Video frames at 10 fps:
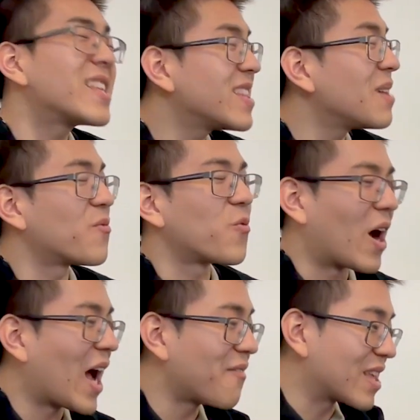did that before.
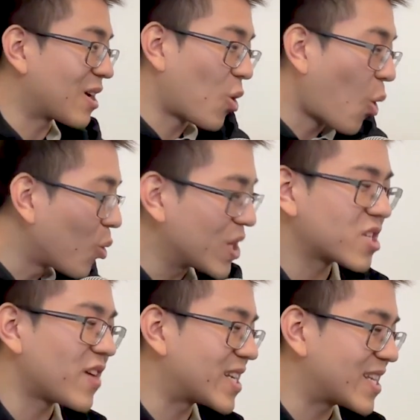I have like a whole list
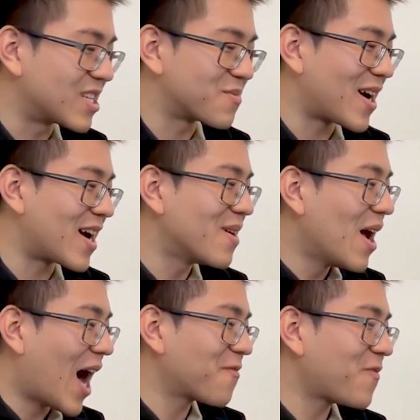of ideas, but
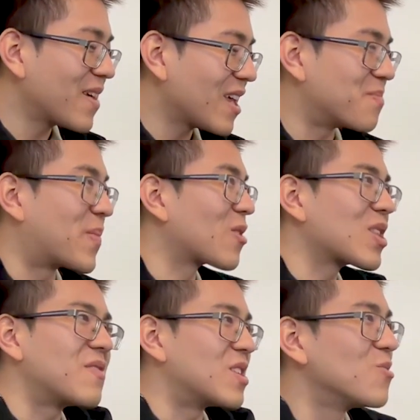I find that I barely
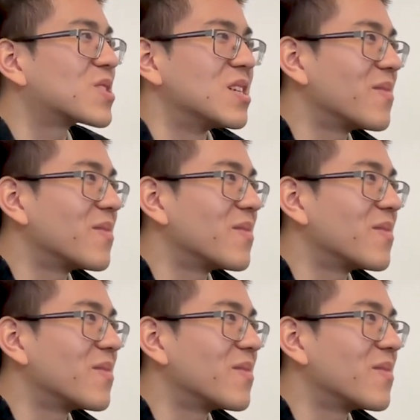even use them.